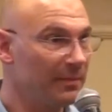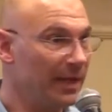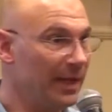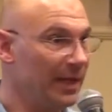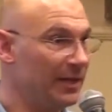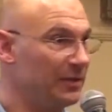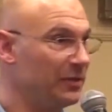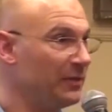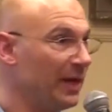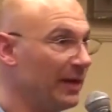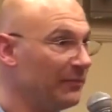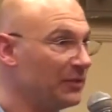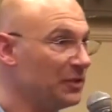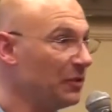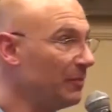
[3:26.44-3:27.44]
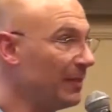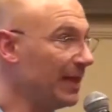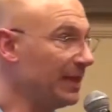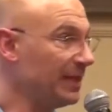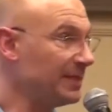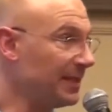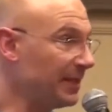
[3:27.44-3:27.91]
and you have too
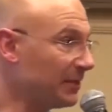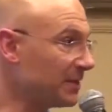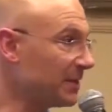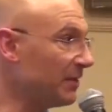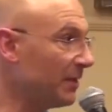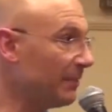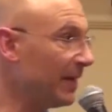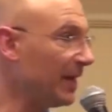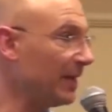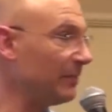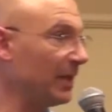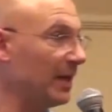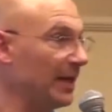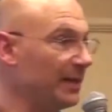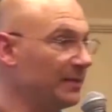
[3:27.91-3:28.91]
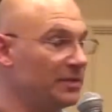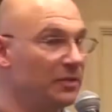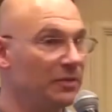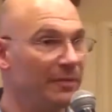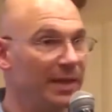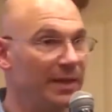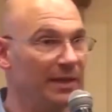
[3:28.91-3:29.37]
many deals in the pipeline,
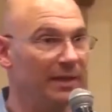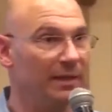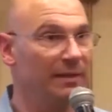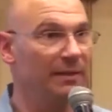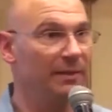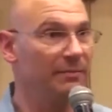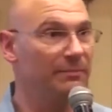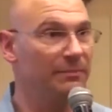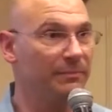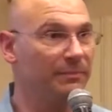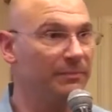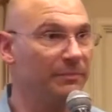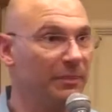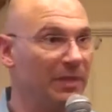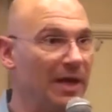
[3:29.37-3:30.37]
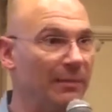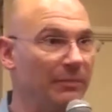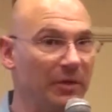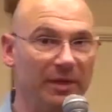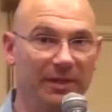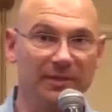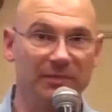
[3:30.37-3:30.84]
too many
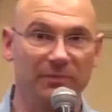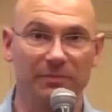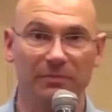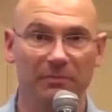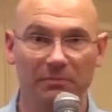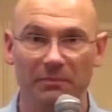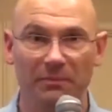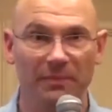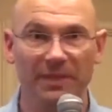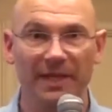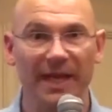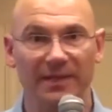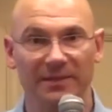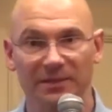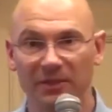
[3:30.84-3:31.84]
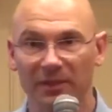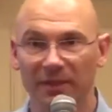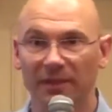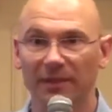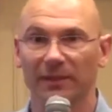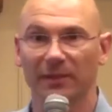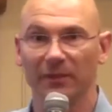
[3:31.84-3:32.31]
properties, yes, you
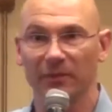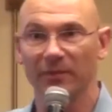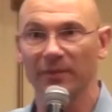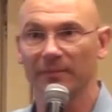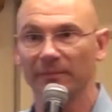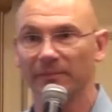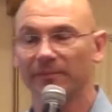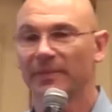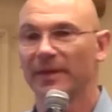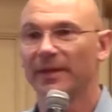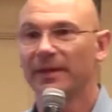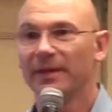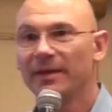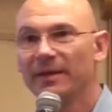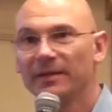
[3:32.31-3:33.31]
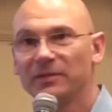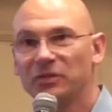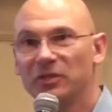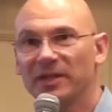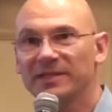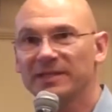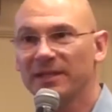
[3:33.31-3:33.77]
can unload them.
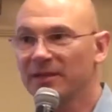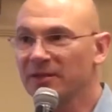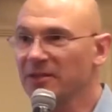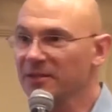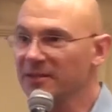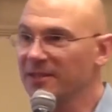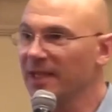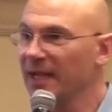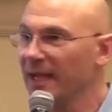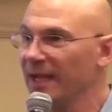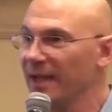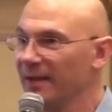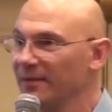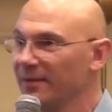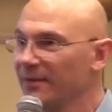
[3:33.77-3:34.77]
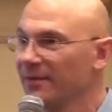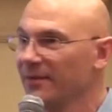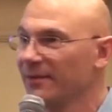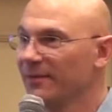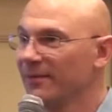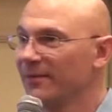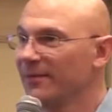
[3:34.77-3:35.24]
Just understand
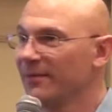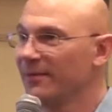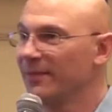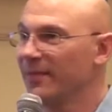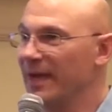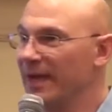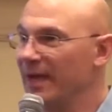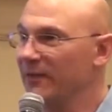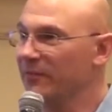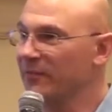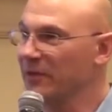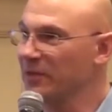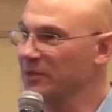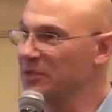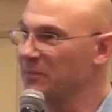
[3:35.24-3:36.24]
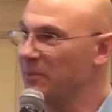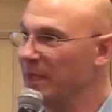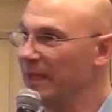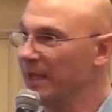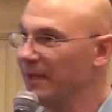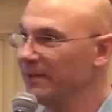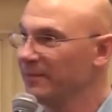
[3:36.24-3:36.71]
that first
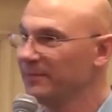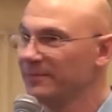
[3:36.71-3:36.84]
bit.